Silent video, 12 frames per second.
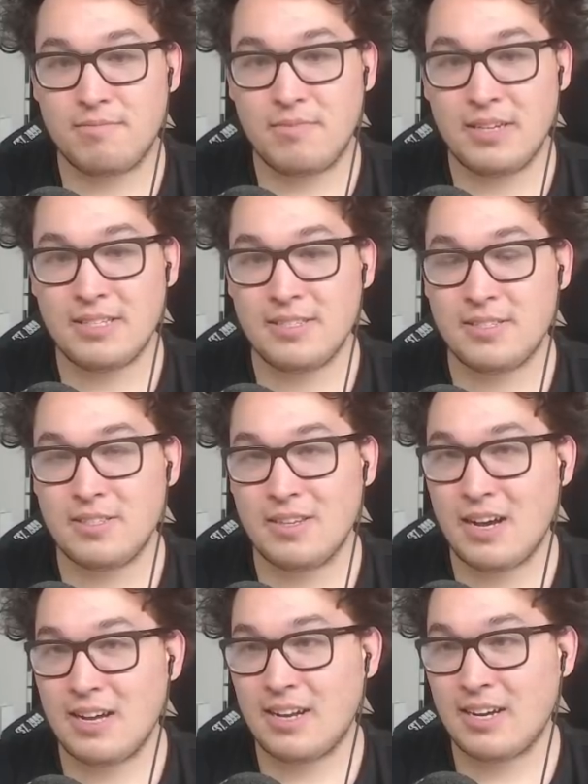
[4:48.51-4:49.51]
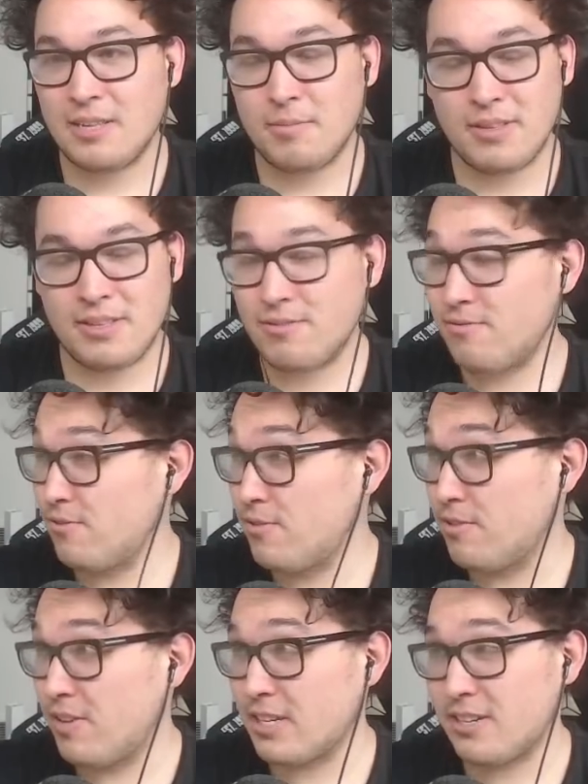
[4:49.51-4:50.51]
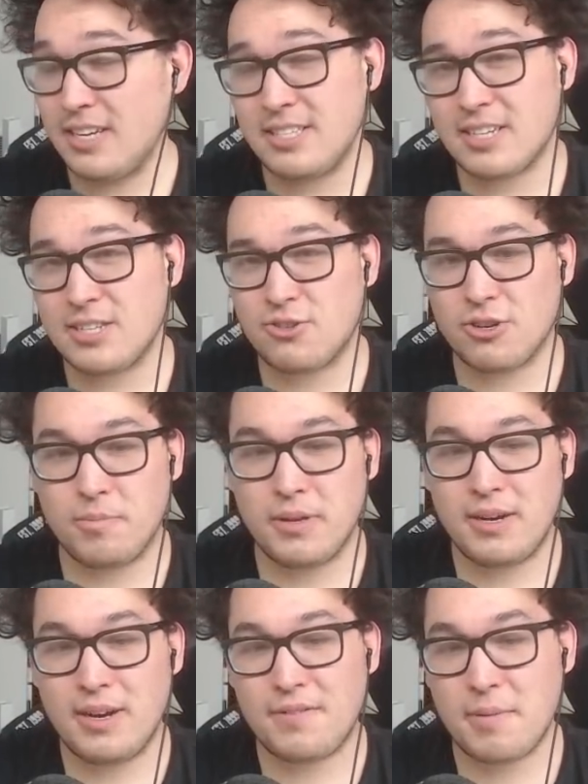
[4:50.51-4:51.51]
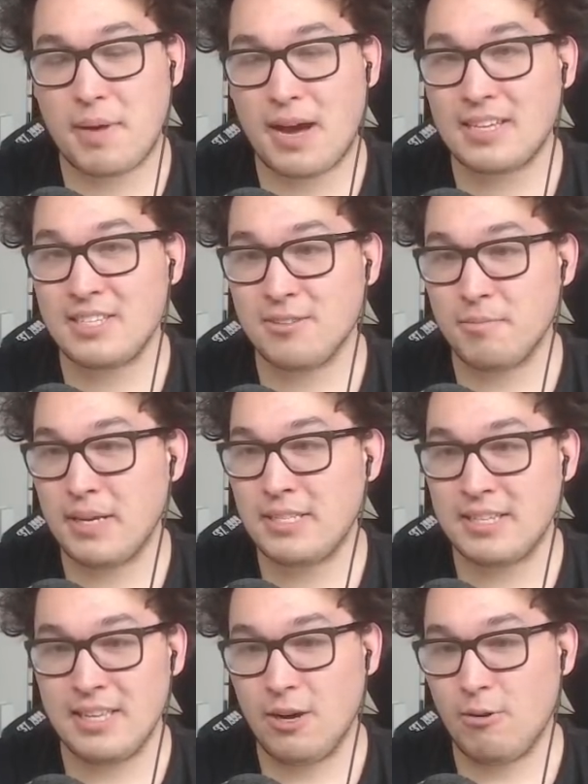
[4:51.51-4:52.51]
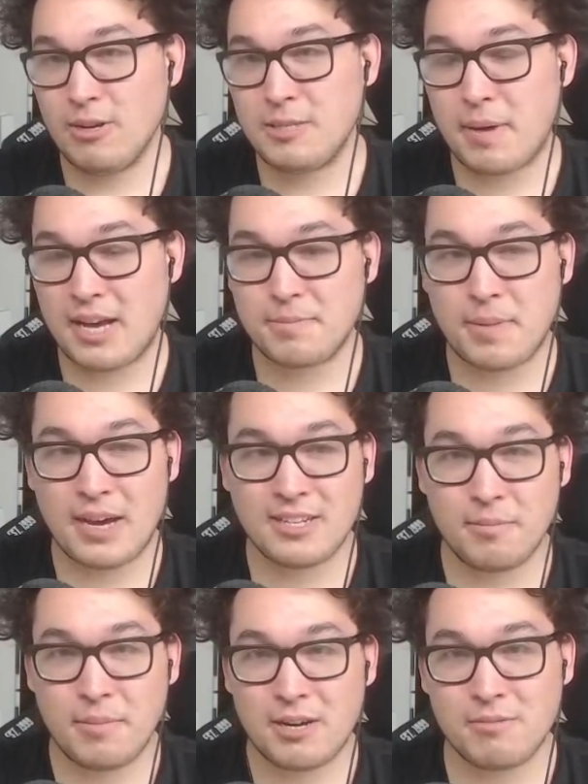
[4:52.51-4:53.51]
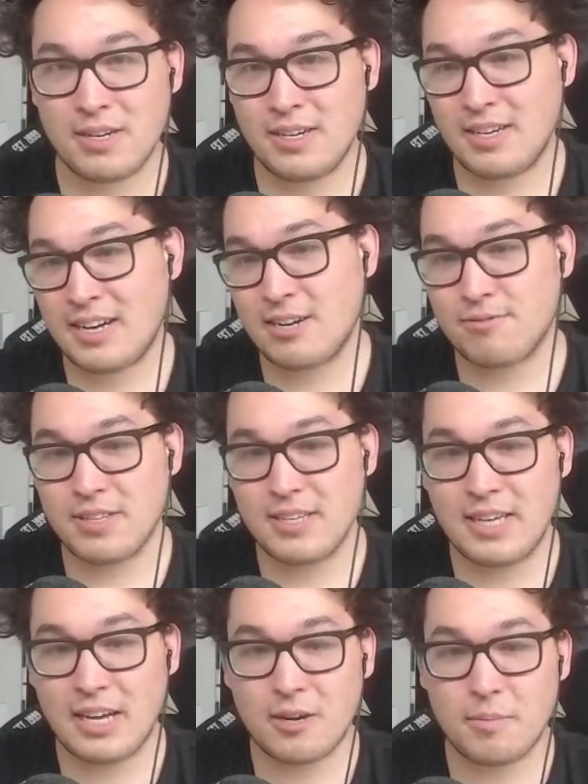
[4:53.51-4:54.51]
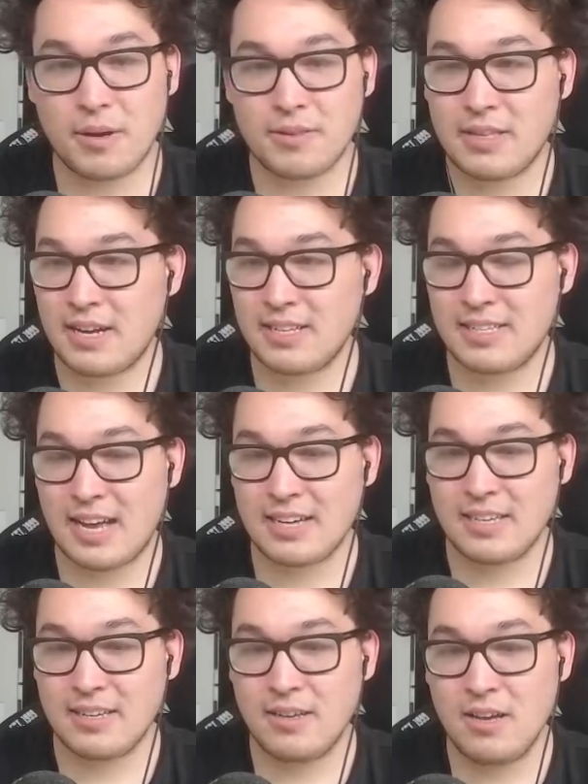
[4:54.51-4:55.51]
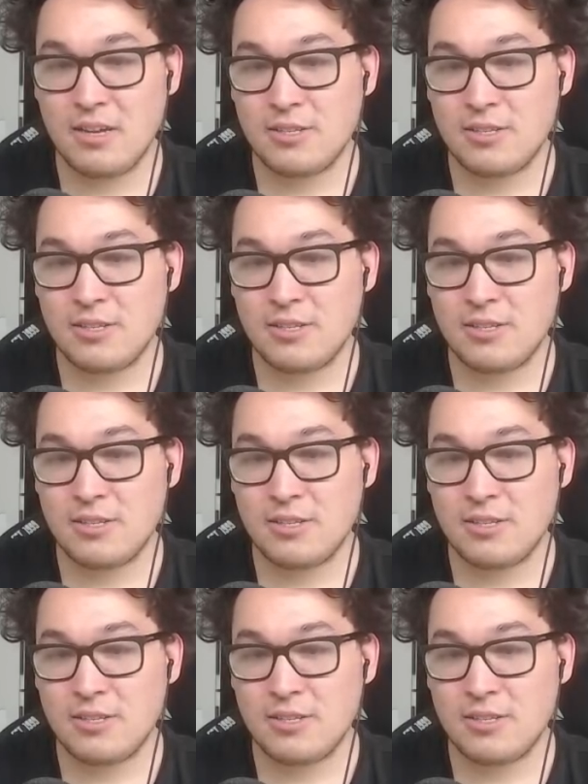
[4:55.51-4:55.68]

he's not eliminating the Reckoner. He's a control player. If I pass, he'll basically always pass back no matter what, and I don't really care about that attacking.